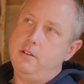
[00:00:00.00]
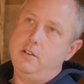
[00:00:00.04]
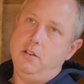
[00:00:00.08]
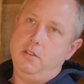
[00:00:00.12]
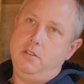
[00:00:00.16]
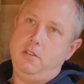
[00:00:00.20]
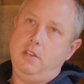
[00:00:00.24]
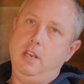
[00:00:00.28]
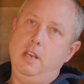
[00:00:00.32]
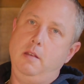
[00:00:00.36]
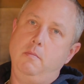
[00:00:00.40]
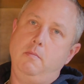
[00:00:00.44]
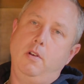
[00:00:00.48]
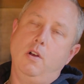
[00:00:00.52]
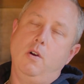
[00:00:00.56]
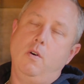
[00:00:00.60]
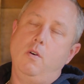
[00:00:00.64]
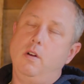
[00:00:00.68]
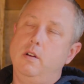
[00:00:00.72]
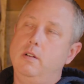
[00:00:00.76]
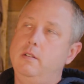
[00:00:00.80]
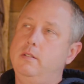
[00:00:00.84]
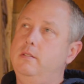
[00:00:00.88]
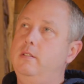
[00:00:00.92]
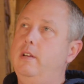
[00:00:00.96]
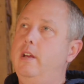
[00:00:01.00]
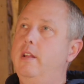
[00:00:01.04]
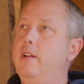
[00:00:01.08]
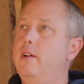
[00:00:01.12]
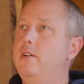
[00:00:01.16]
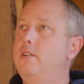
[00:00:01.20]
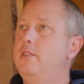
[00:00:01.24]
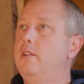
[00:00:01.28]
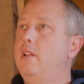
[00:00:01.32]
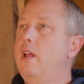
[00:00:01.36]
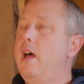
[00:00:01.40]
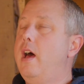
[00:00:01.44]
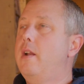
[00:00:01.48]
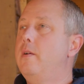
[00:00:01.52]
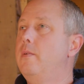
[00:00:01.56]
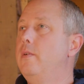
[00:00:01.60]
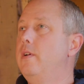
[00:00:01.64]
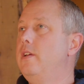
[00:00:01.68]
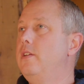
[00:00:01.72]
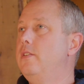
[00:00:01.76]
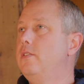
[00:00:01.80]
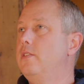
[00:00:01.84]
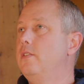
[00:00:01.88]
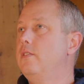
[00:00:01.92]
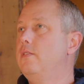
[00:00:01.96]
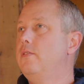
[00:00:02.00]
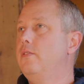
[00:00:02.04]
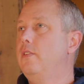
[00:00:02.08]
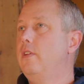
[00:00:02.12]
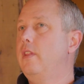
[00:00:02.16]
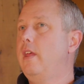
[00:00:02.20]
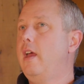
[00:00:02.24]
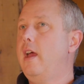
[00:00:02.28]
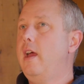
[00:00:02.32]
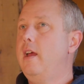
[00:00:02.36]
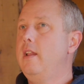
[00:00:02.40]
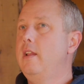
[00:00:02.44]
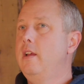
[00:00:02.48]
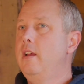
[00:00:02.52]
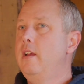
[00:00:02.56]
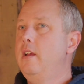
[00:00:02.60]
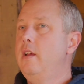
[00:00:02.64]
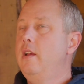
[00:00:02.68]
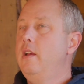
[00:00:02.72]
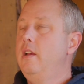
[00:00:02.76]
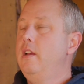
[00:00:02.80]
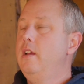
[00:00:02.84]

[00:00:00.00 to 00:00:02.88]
Just keep going. And there's a lot of reasons for that.